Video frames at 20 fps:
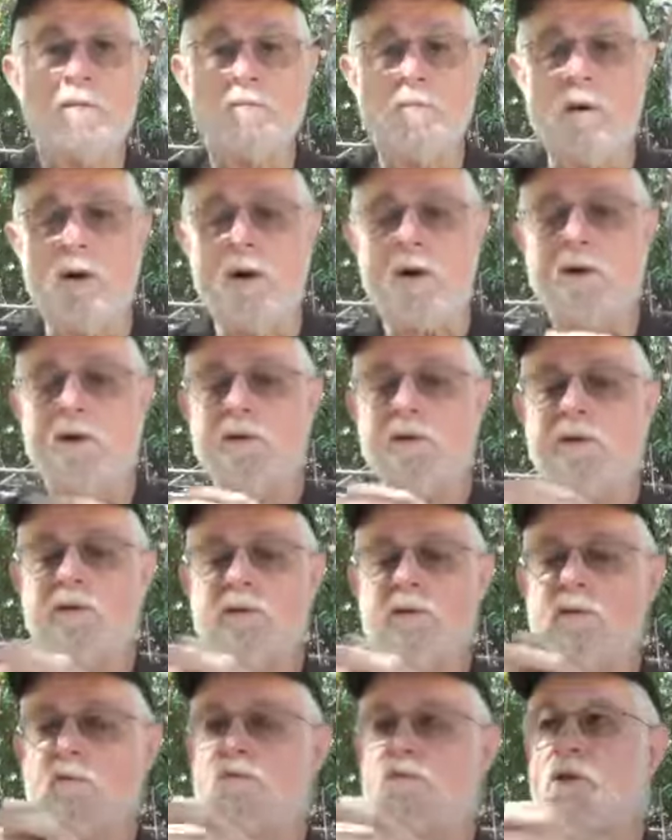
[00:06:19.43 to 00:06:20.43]
a
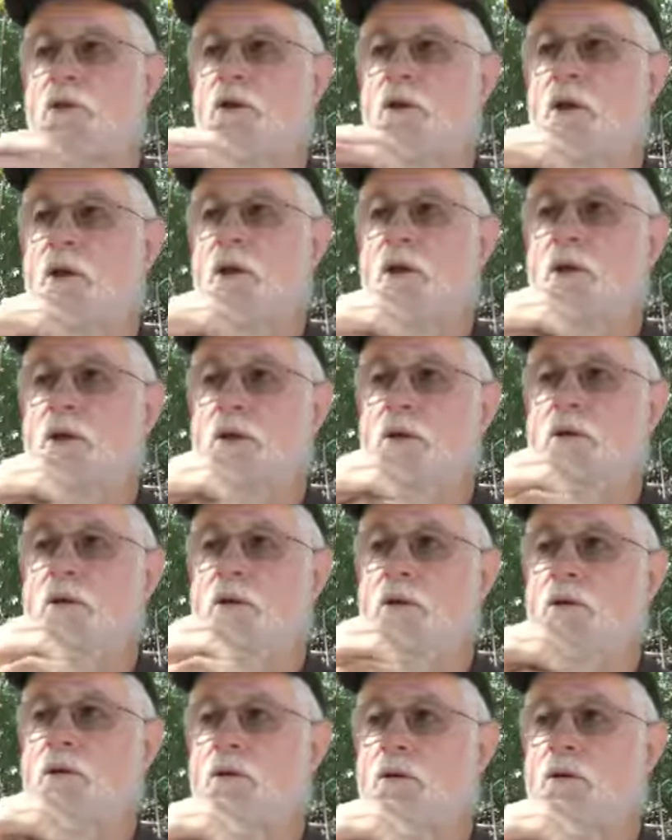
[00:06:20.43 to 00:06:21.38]
particle of clay,